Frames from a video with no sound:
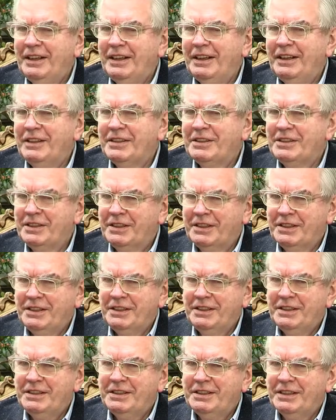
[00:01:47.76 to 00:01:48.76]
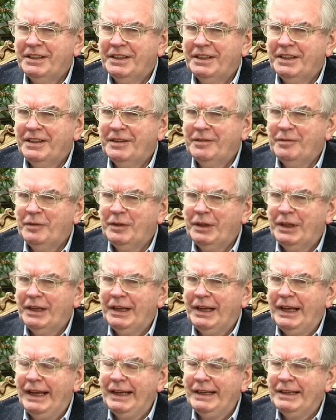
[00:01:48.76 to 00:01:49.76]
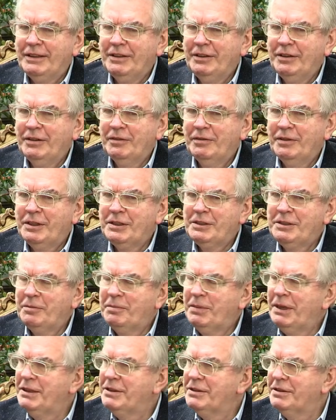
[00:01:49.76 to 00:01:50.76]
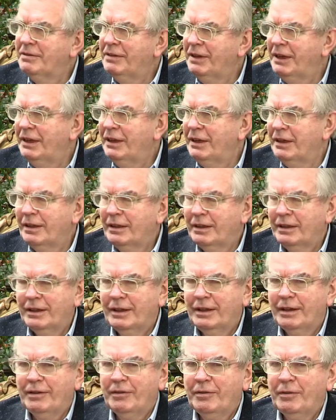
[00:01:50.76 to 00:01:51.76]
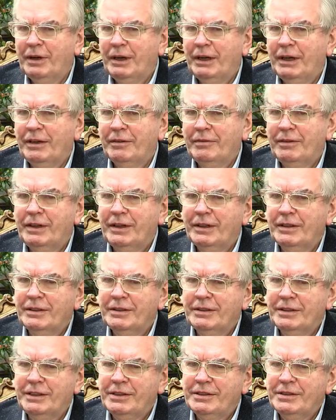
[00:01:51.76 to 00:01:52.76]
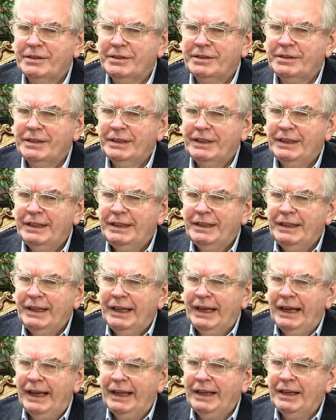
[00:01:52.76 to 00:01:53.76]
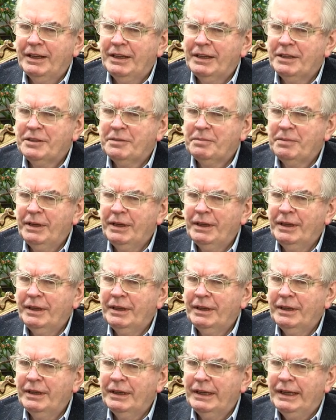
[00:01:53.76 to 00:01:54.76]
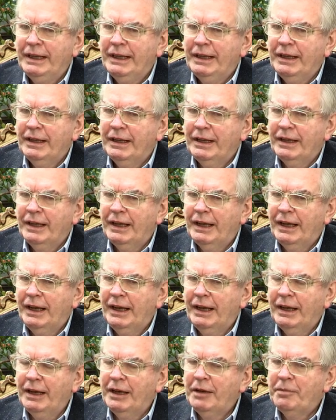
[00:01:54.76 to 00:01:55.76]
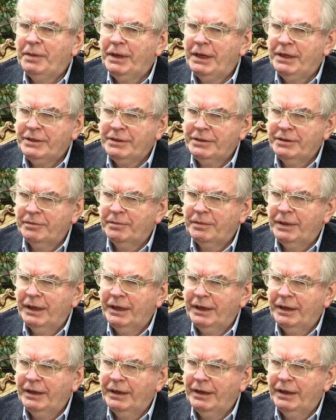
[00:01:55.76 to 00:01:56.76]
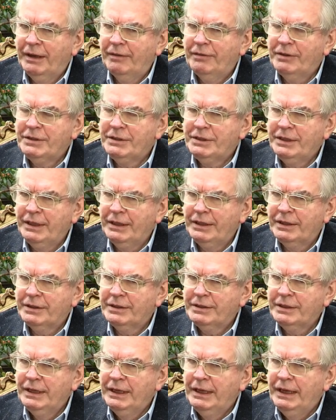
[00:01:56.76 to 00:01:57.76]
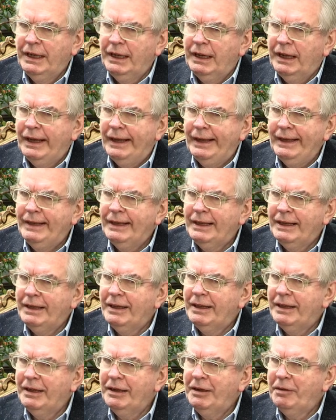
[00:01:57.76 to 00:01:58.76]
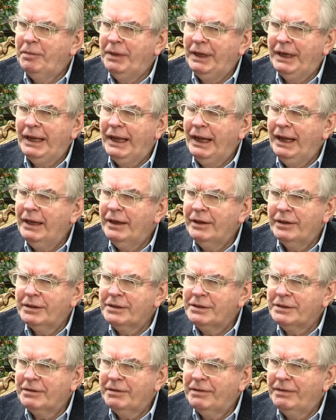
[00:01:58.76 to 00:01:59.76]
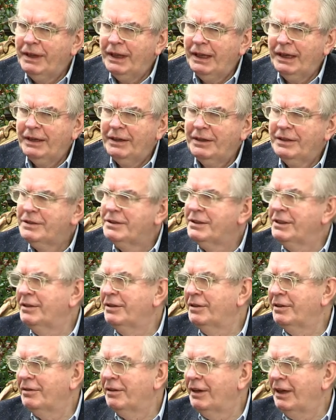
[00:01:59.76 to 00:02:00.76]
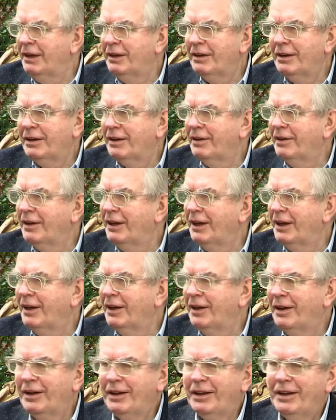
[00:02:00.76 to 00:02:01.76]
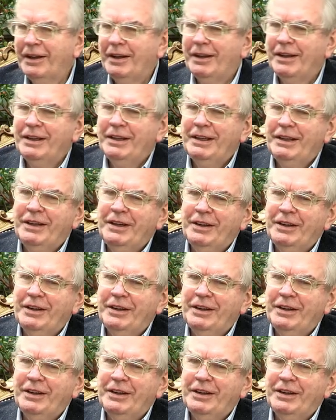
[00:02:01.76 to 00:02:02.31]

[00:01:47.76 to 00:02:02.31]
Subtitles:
60s at the University of Pennsylvania, where I had very good teachers, and it has been a passion of mine ever since. It began as a fairly Cinderella